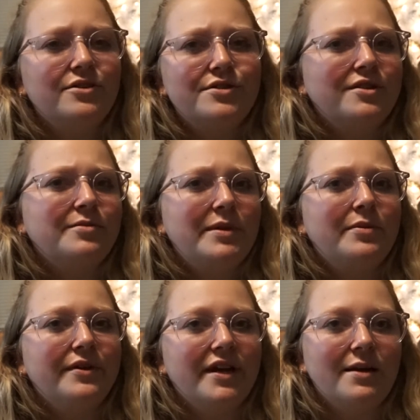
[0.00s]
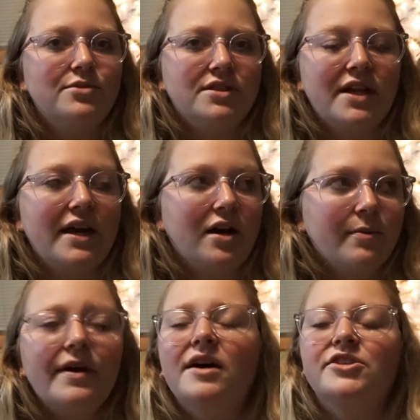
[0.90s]
There's certain people that I'm just like, oh
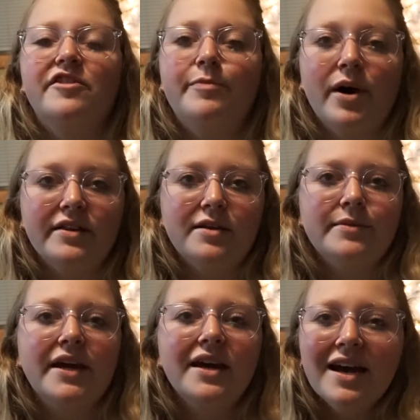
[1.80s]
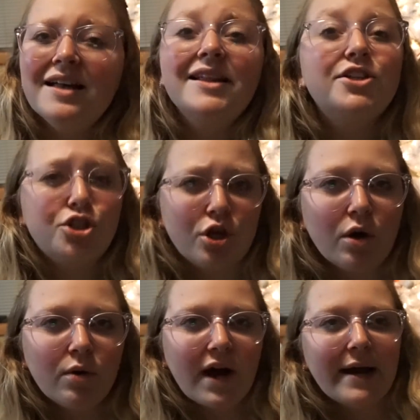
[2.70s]
my gosh, I've bought them. Like, like
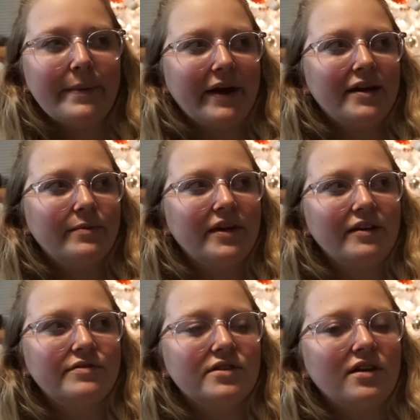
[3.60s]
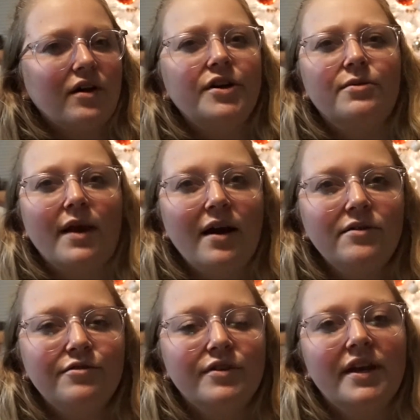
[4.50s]
Joe, I buy him gifts all year
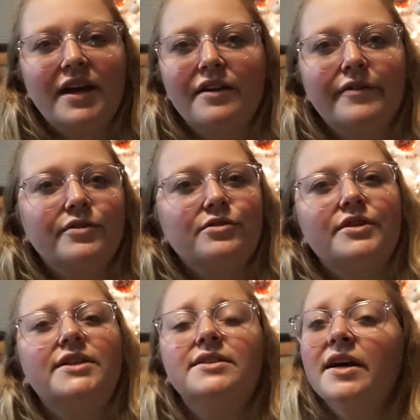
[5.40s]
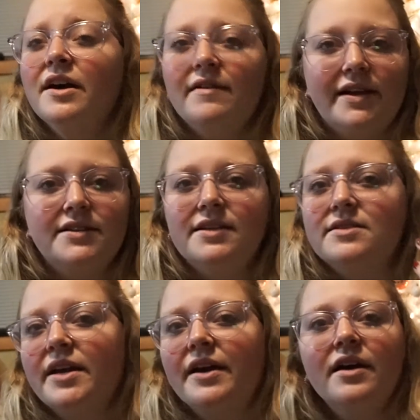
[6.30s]
round for like anniversaries,
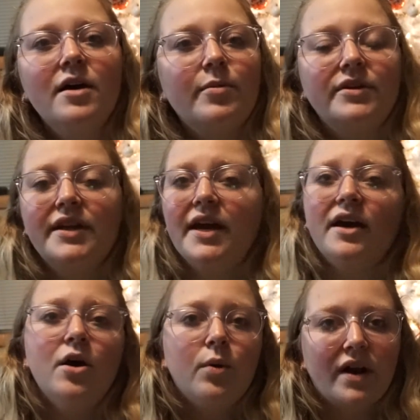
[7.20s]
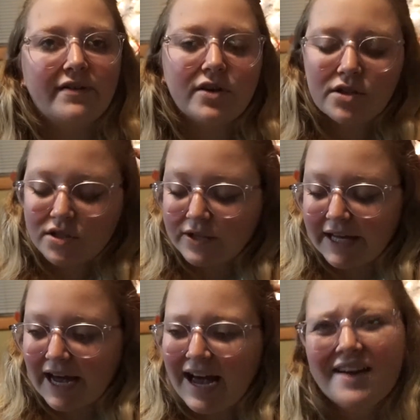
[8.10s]
Valentine's Day, birthday, whatever. So
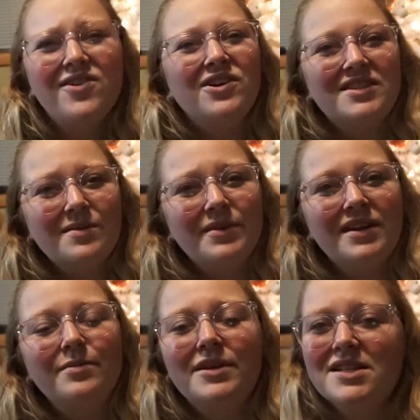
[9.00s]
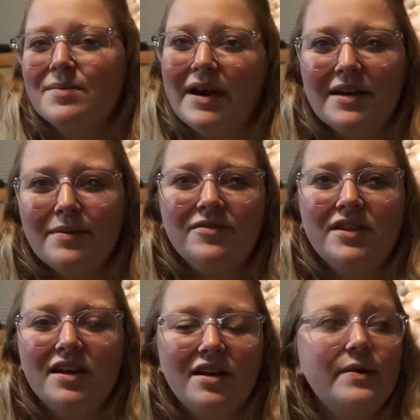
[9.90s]
like I have a hard time with him because I buy him
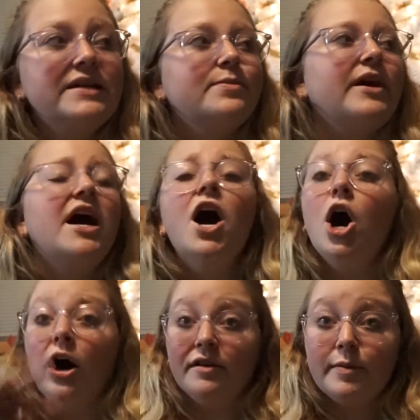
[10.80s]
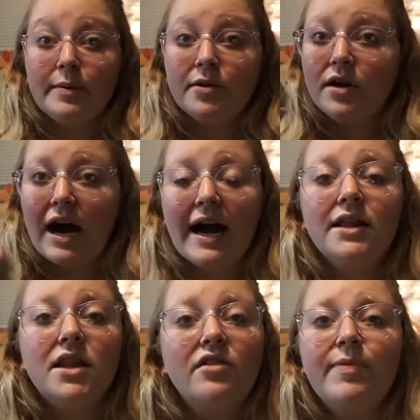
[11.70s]
everything anyways, but other people, I
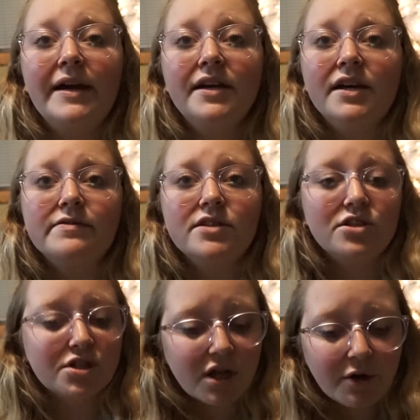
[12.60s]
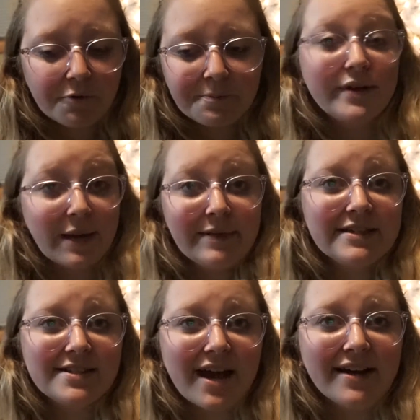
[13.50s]
love buying gifts. So with that
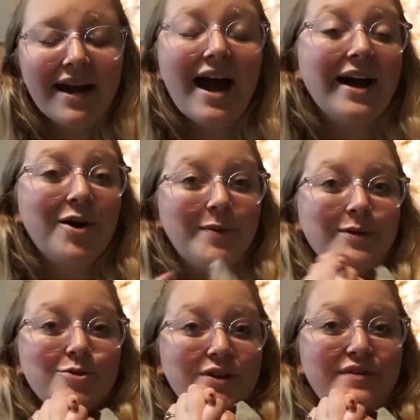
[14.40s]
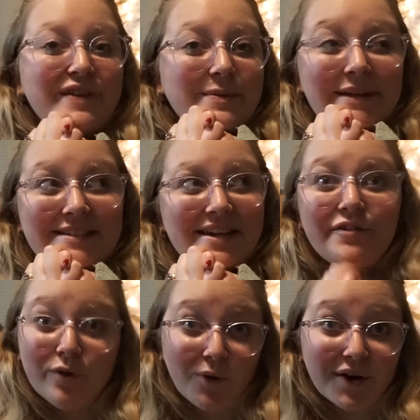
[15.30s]
being said, I hope you enjoyed Vidmas day
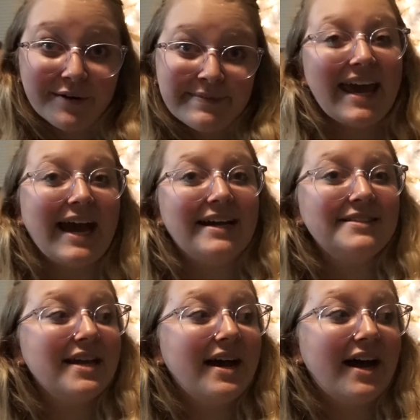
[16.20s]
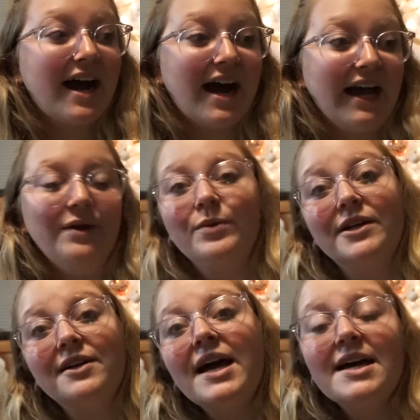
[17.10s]
four and I
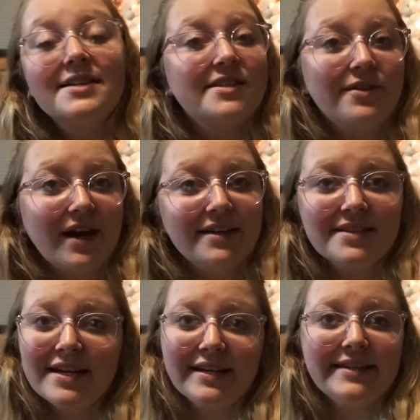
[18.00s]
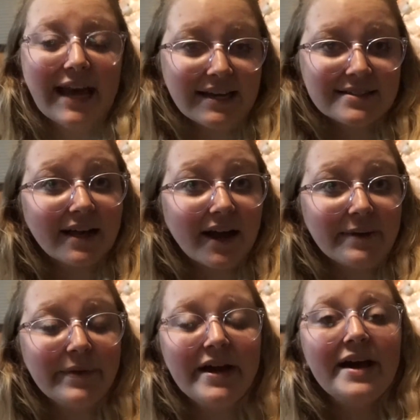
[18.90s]
will see you guys next
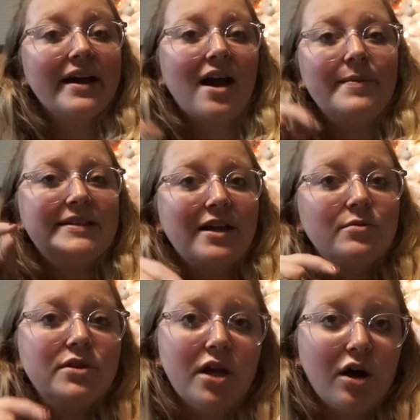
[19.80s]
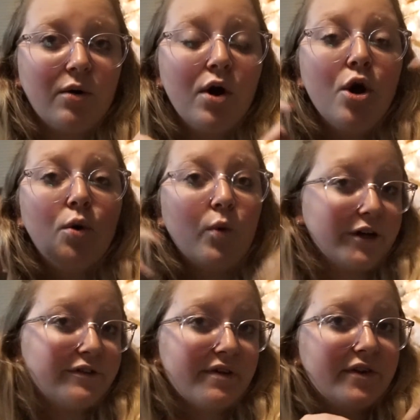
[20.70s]
time. Comment down below what
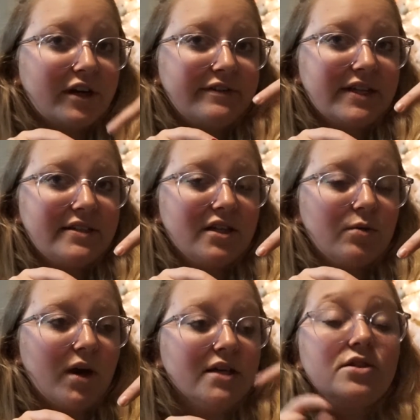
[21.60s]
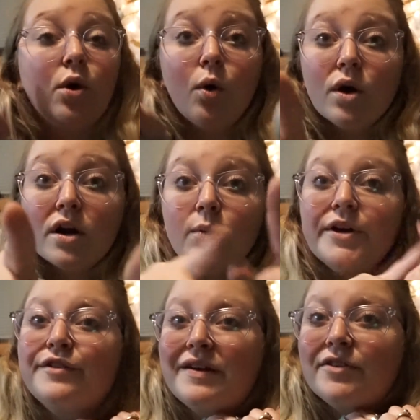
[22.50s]
your favorite gift idea was or what
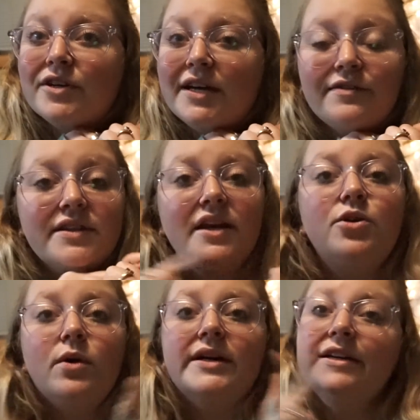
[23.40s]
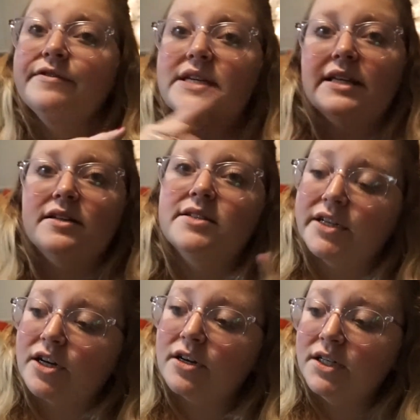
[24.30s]
your favorite gift that you are gifting this
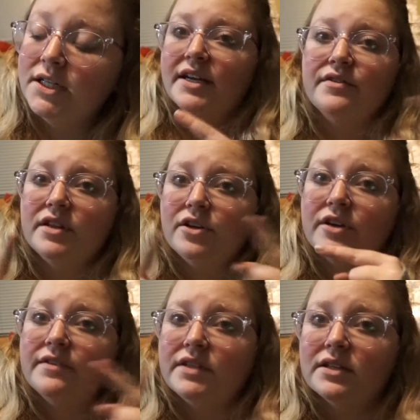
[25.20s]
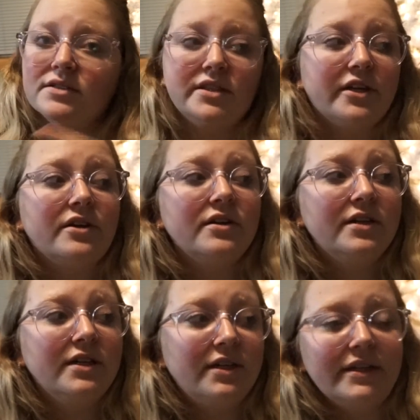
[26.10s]
year. Gift that you're gifting this year.
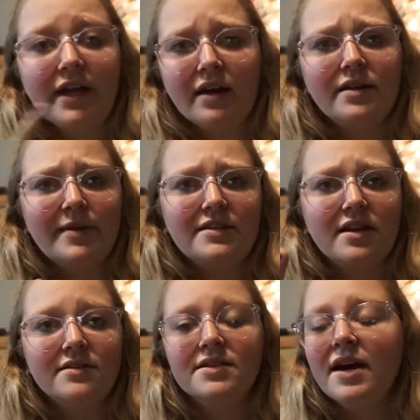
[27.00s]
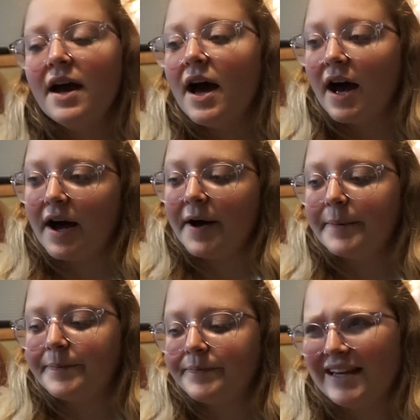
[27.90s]
Yeah, that made sense.
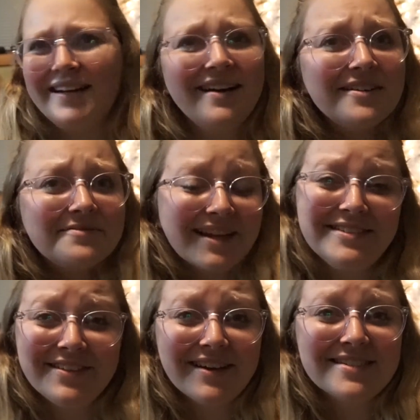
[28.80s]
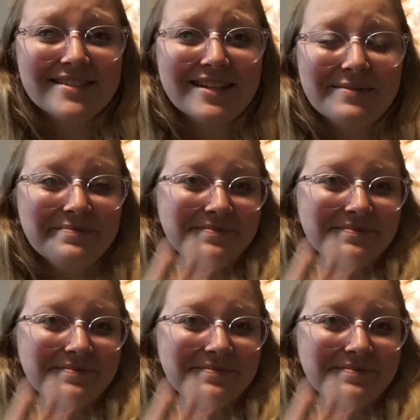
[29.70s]
Um, and yeah, I'll see you guys next time.